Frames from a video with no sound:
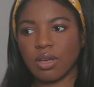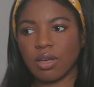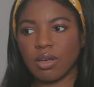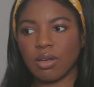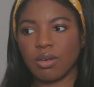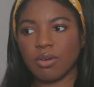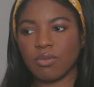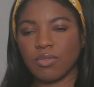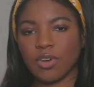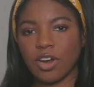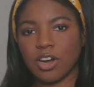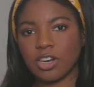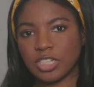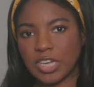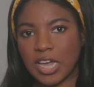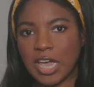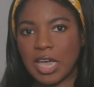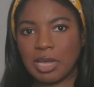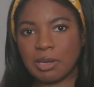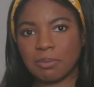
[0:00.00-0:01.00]
of our
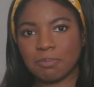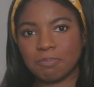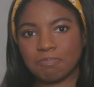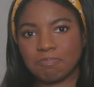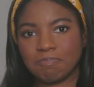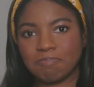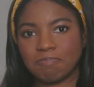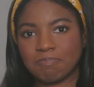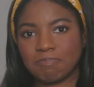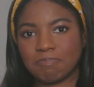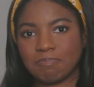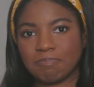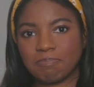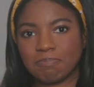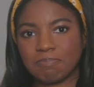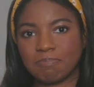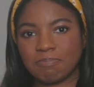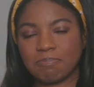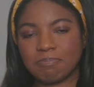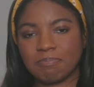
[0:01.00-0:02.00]
time. We are left
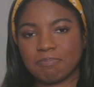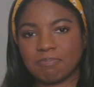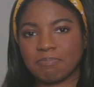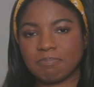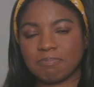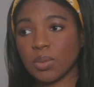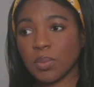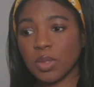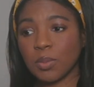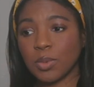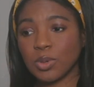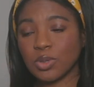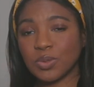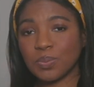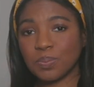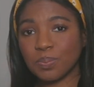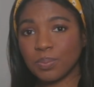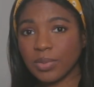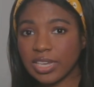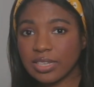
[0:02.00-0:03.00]
wanting for some of the
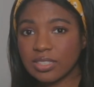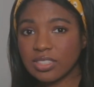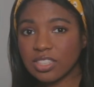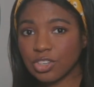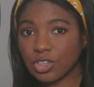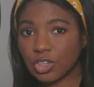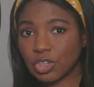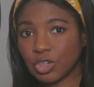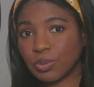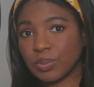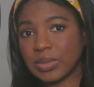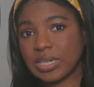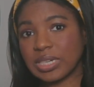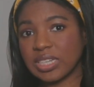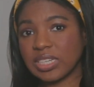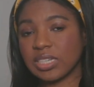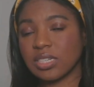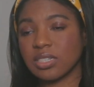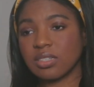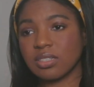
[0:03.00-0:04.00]
most basic human
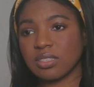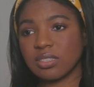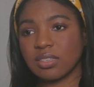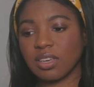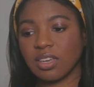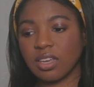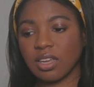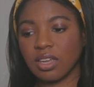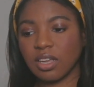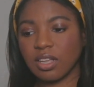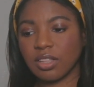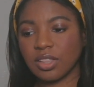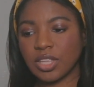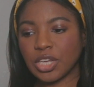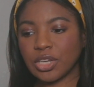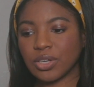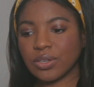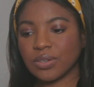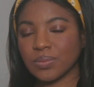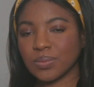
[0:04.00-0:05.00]
needs like